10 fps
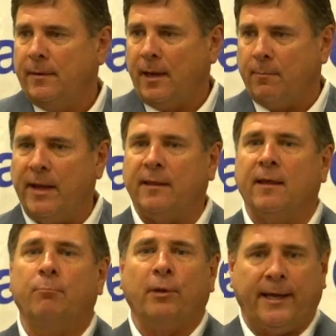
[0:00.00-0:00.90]
and make
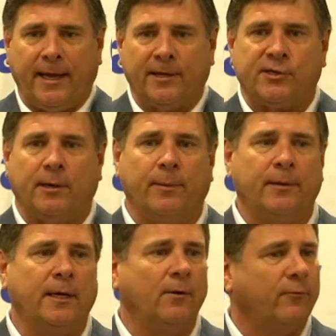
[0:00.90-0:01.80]
them play catch up,
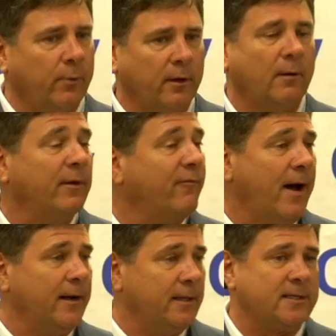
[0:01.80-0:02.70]
he goes, we're going to be
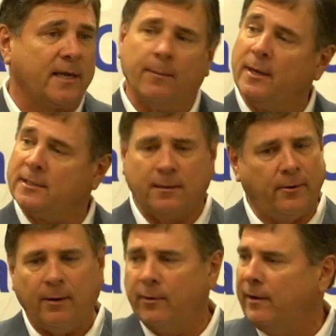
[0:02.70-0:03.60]
fine in this game. I said,
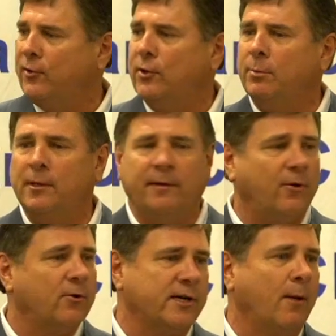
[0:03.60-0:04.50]
great, whatever you believe,
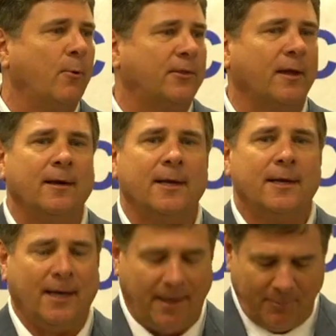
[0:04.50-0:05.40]
Coach, I'm with you.
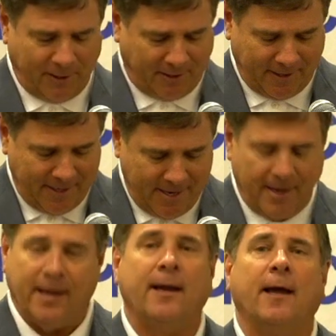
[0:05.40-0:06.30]
I'm with you.
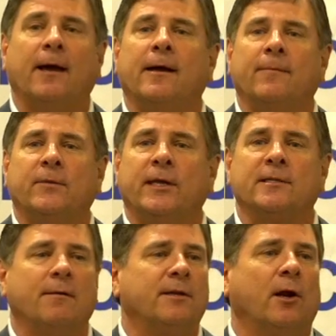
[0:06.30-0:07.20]
And
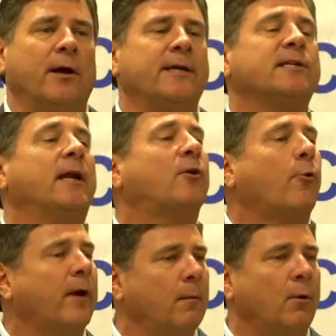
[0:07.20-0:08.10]
he's an
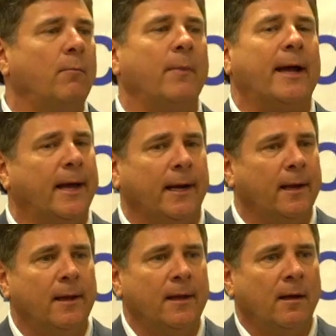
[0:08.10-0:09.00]
incredible man.
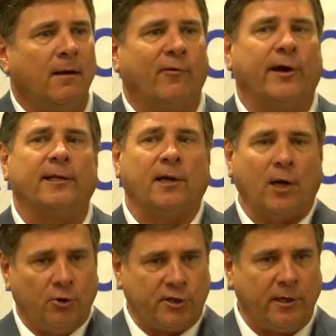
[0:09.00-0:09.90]
Forget the
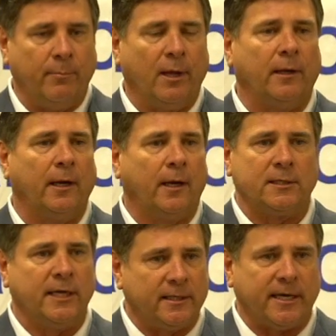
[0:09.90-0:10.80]
coaching ability,
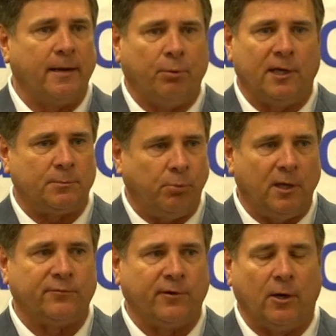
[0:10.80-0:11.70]
because he gets A++
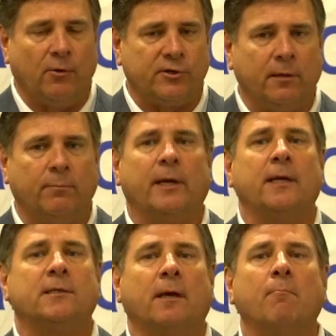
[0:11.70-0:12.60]
for coaching, but
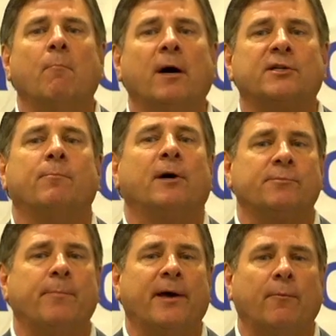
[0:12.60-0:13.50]
he's a much,
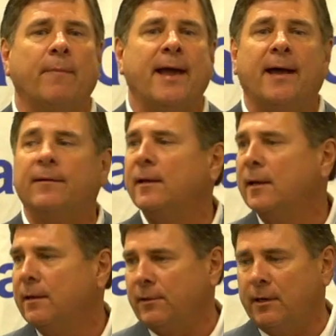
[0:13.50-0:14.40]
much better man
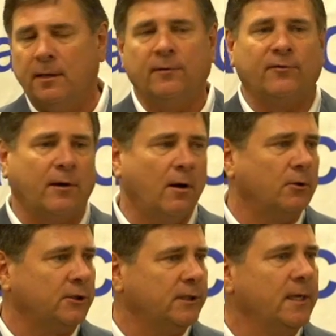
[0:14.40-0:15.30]
than he is a
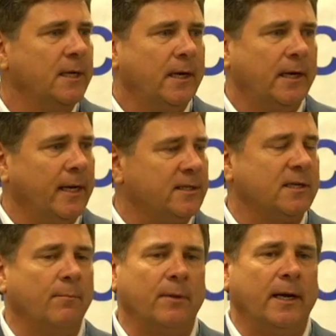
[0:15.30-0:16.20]
coach. And that's
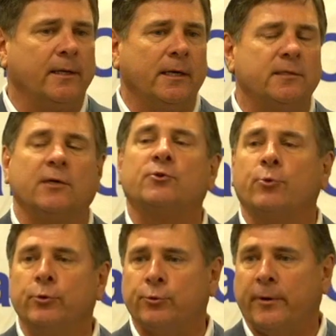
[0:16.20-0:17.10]
something that he's a
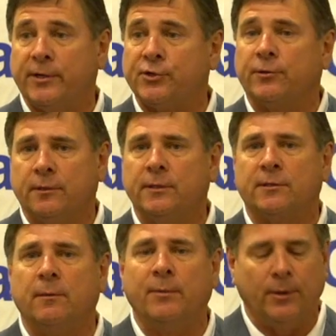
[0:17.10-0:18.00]
true treasure to this
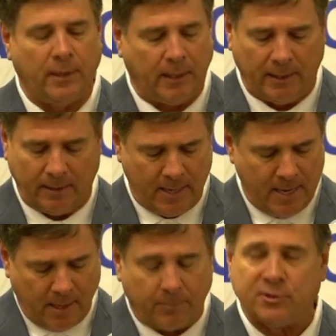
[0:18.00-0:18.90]
community. And
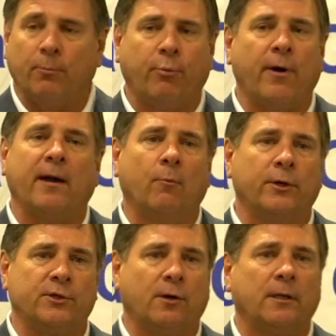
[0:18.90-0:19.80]
I'm so proud of
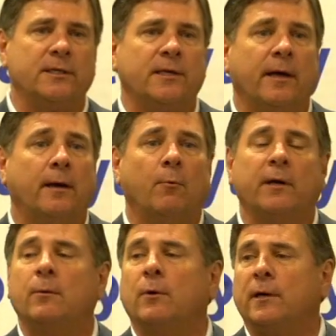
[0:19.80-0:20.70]
what Charlie's done and
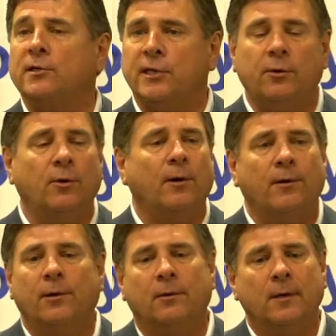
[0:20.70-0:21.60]
what he will continue to
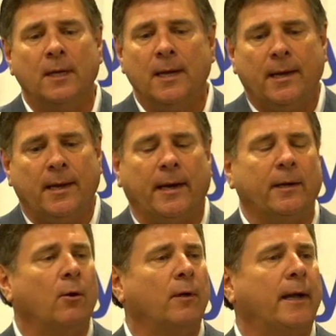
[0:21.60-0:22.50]
do. And
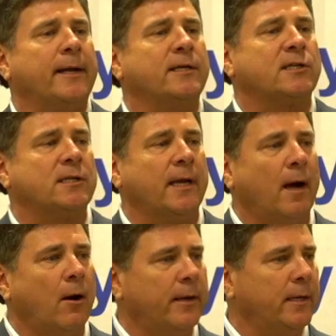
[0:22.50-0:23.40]
I just see
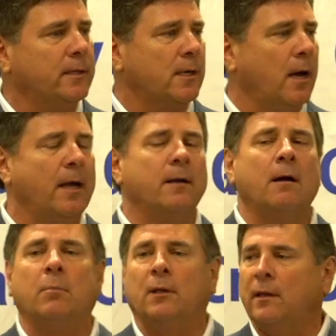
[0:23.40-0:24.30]
how he is an
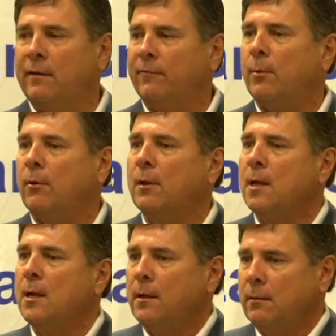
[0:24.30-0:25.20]
unbelievable
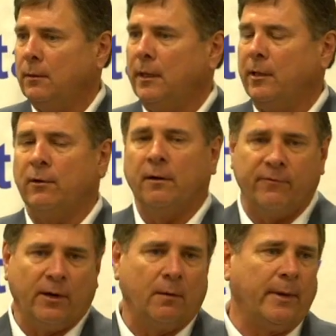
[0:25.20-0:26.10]
leader
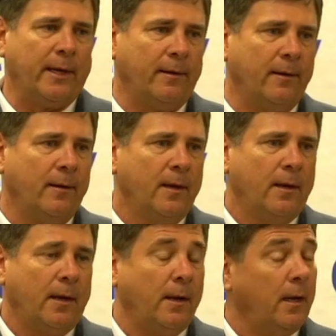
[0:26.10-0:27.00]
of young men.
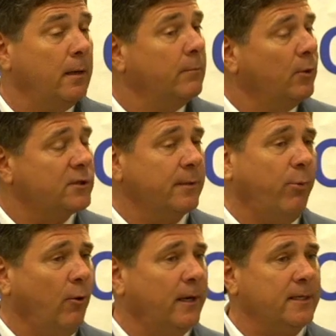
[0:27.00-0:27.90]
And most
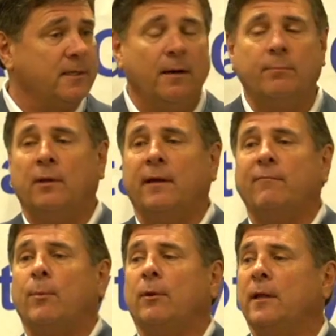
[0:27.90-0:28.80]
importantly, he's an
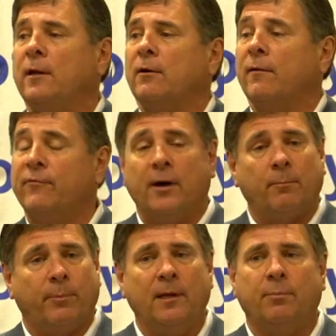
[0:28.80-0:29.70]
unbelievable leader of
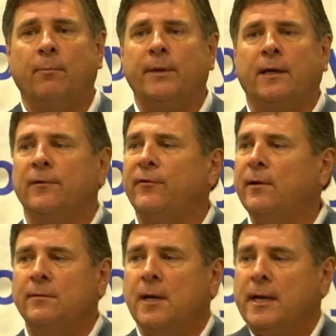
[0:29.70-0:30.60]
young people, because
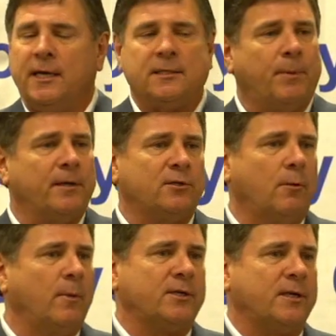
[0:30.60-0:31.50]
he spends
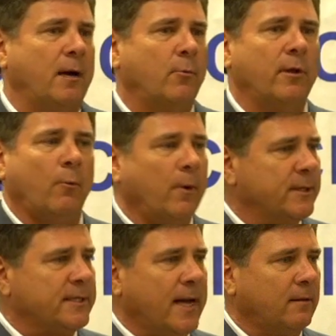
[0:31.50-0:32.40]
so much time with our
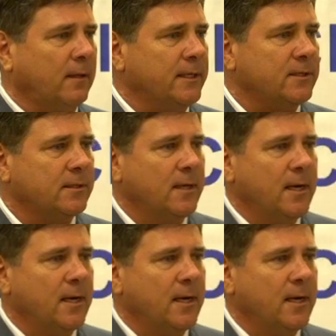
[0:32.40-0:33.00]
women's athletes.